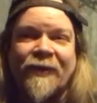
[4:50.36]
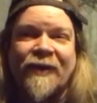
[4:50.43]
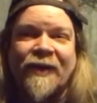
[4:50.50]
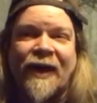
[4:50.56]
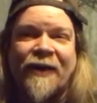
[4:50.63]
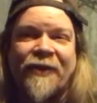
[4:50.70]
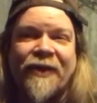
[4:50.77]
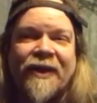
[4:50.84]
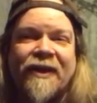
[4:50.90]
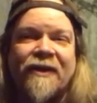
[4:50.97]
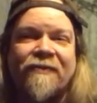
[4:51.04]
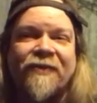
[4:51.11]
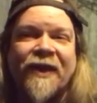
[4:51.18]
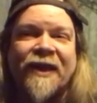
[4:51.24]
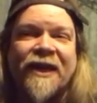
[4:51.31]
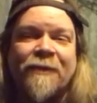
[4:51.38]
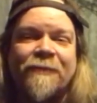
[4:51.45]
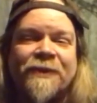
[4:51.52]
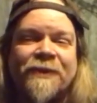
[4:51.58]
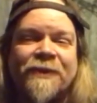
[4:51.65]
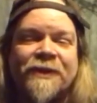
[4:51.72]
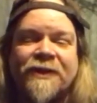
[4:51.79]
I think if they keep
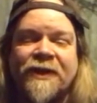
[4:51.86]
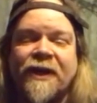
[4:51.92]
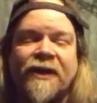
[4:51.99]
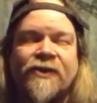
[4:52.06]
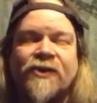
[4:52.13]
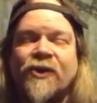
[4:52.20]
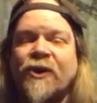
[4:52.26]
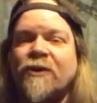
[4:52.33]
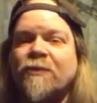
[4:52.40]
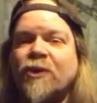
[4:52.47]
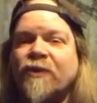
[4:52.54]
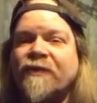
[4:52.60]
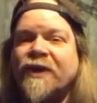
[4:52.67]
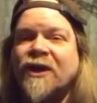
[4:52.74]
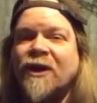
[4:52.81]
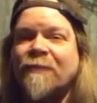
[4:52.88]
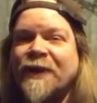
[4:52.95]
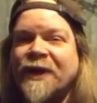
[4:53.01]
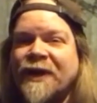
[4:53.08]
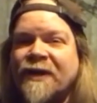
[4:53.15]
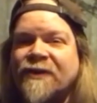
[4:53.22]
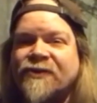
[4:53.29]
seeing a certain movie
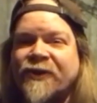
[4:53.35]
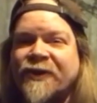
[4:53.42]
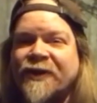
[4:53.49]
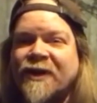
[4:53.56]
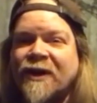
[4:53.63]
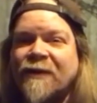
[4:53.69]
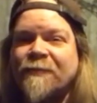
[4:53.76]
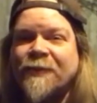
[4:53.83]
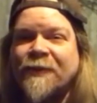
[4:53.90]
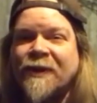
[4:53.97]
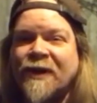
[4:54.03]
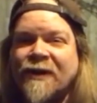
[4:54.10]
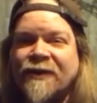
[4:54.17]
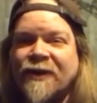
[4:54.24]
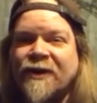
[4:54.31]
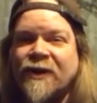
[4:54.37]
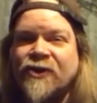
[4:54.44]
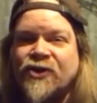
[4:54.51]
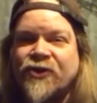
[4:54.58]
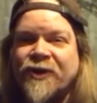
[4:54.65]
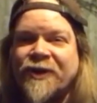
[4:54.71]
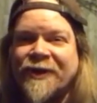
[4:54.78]
company entering the com- the
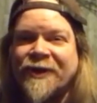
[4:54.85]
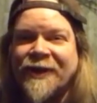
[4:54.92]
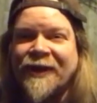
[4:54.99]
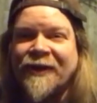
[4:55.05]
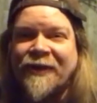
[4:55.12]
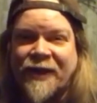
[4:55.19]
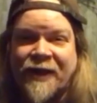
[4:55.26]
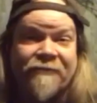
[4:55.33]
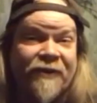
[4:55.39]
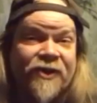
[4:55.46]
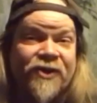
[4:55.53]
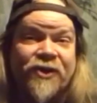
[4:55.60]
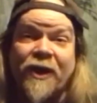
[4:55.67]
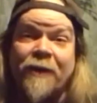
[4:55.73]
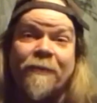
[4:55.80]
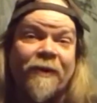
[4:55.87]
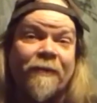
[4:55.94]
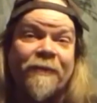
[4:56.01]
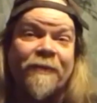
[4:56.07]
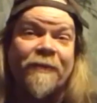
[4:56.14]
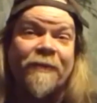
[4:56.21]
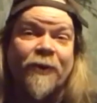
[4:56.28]
country, they eventually they
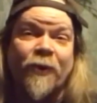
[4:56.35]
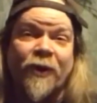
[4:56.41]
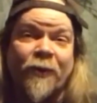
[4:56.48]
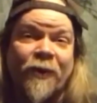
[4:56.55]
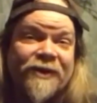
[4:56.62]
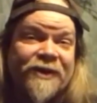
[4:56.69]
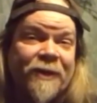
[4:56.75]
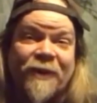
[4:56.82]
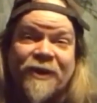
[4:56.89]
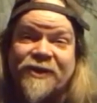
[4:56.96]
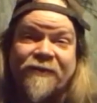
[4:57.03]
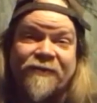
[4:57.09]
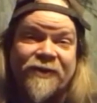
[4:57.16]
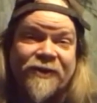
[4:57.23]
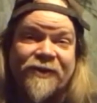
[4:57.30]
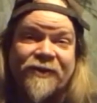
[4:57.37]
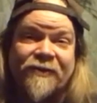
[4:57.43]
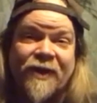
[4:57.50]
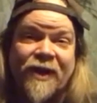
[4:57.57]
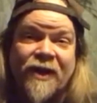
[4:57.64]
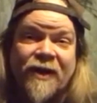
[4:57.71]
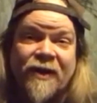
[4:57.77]
must have been what it was. They must have just
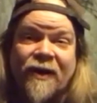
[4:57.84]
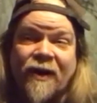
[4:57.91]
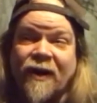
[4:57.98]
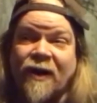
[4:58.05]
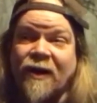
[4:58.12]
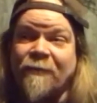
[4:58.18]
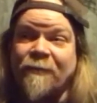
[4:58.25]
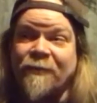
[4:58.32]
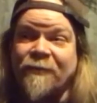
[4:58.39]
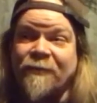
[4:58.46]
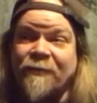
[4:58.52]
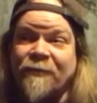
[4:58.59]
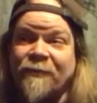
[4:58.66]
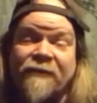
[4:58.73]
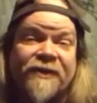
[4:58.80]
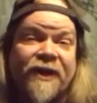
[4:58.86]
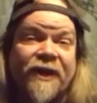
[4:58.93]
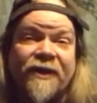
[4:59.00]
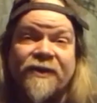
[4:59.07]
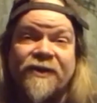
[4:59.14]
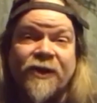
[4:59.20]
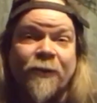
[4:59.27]
um,
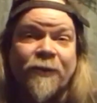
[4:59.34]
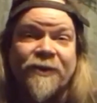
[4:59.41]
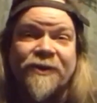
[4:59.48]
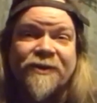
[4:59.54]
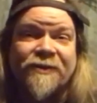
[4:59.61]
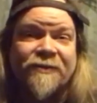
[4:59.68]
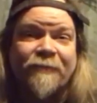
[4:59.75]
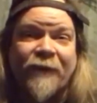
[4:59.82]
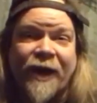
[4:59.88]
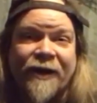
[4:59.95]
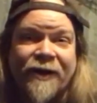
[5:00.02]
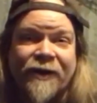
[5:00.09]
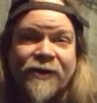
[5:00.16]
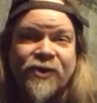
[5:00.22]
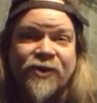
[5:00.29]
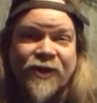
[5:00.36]
confiscated someone's package.